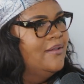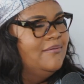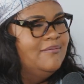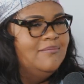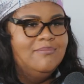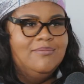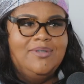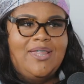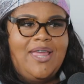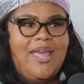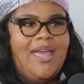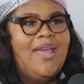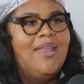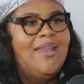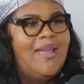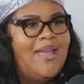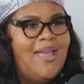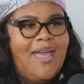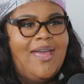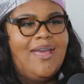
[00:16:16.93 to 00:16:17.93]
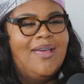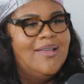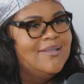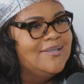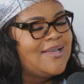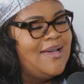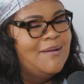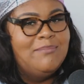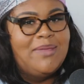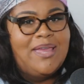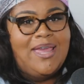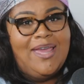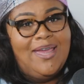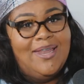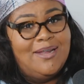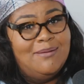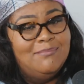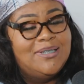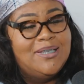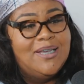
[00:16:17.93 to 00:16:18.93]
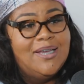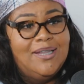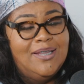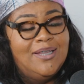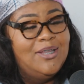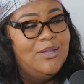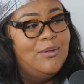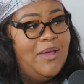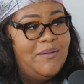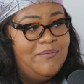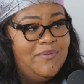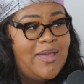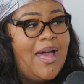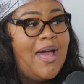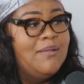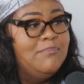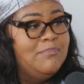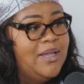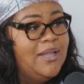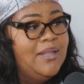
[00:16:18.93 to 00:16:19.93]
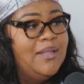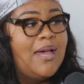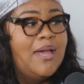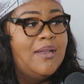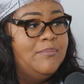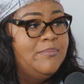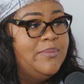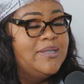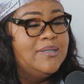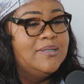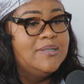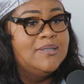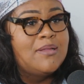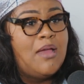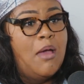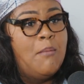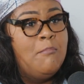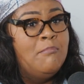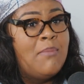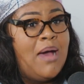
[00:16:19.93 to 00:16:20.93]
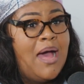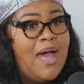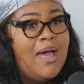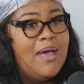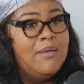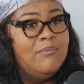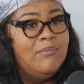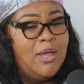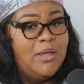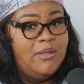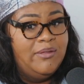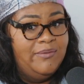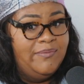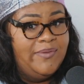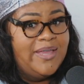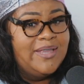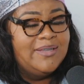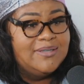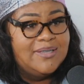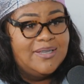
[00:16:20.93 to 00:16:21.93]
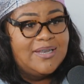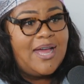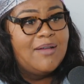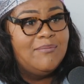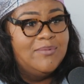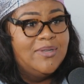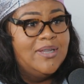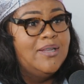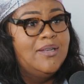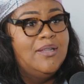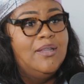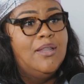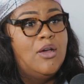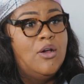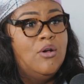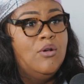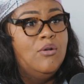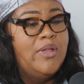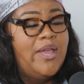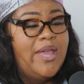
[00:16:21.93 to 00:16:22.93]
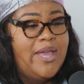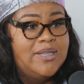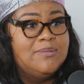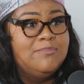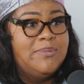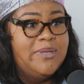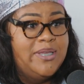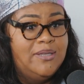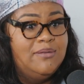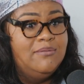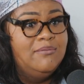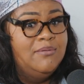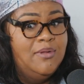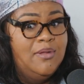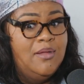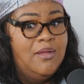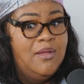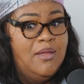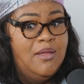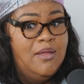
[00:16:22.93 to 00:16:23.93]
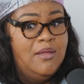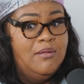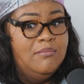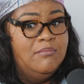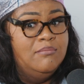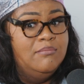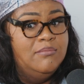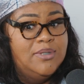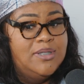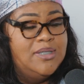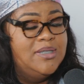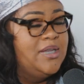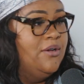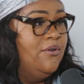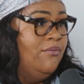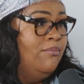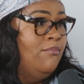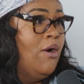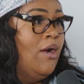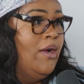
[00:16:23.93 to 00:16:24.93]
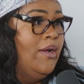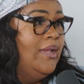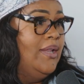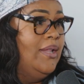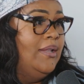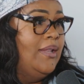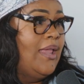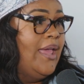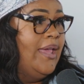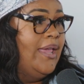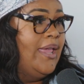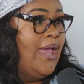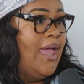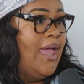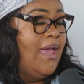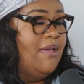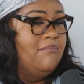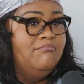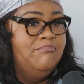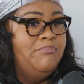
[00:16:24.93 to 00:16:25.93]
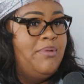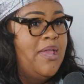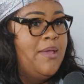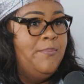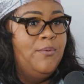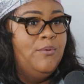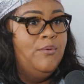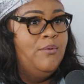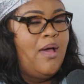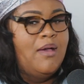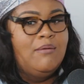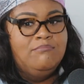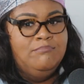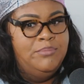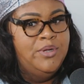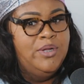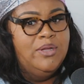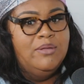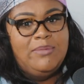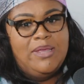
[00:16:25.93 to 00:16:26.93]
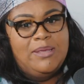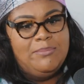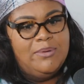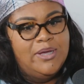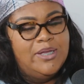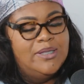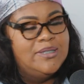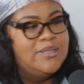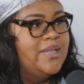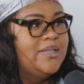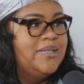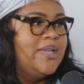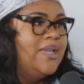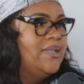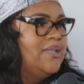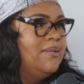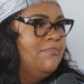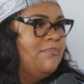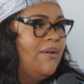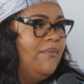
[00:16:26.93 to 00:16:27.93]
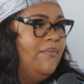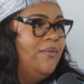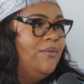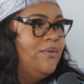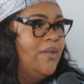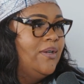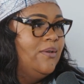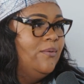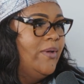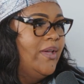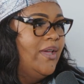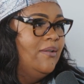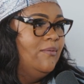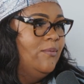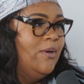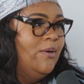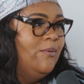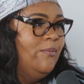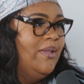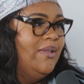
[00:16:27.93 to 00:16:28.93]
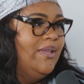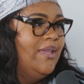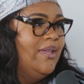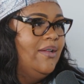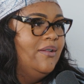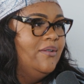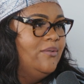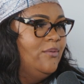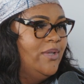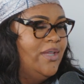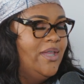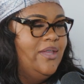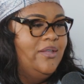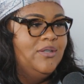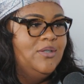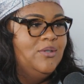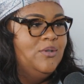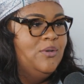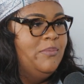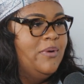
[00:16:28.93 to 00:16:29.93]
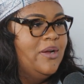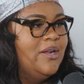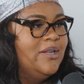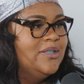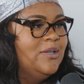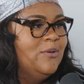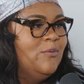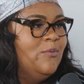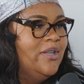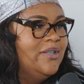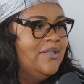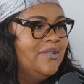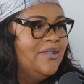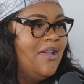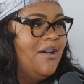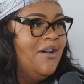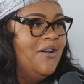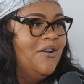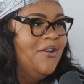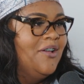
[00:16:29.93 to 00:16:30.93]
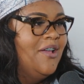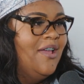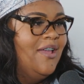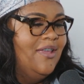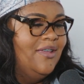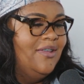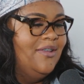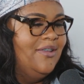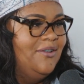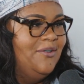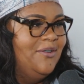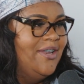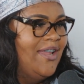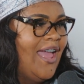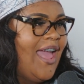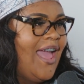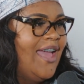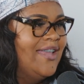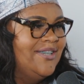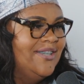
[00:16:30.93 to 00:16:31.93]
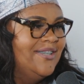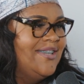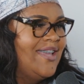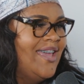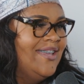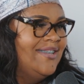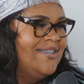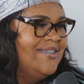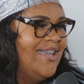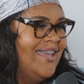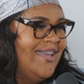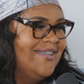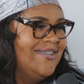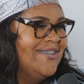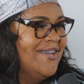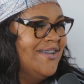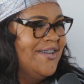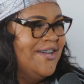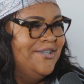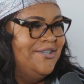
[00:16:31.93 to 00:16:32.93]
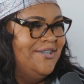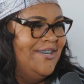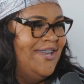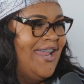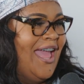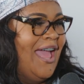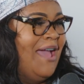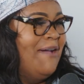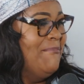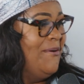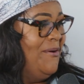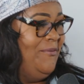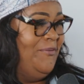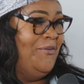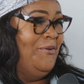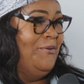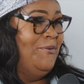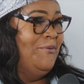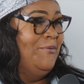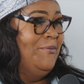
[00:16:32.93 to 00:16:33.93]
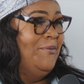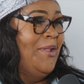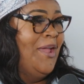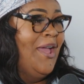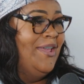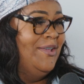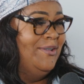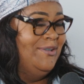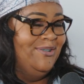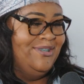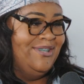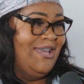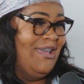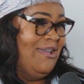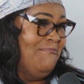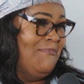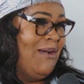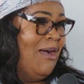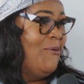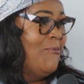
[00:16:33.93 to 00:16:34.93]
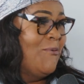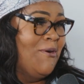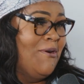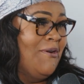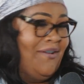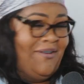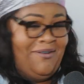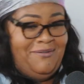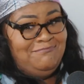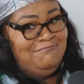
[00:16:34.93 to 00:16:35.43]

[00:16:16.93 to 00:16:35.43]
That has, man, I'm telling you, have gotten me a lot of business. My events that I've done alone has been self-marketing. Like, people book me because they tasted my food at a wedding. Well, we killed two birds in one stone. You done had your taste testing because you done had my food. You seen my work.